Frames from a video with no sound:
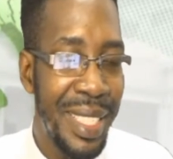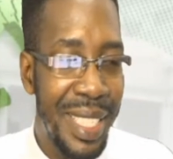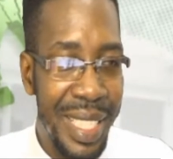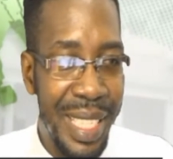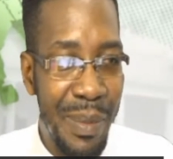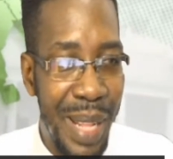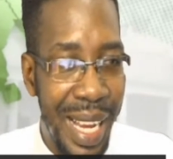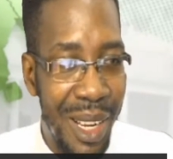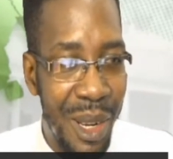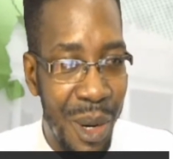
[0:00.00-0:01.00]
GT
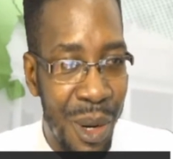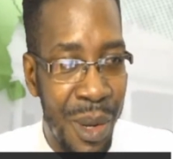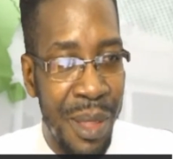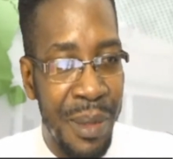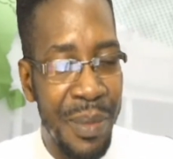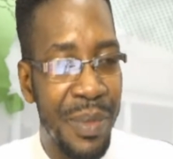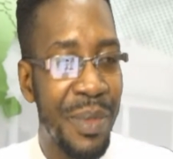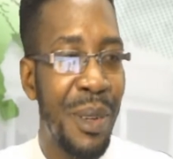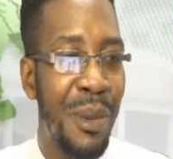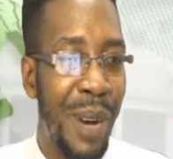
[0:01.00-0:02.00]
Black Gold.
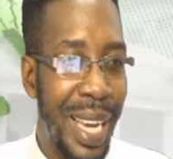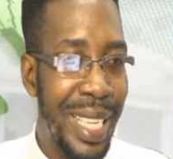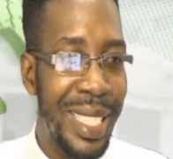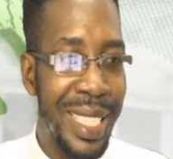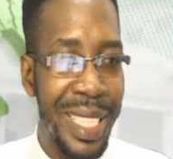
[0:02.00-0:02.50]
Why is it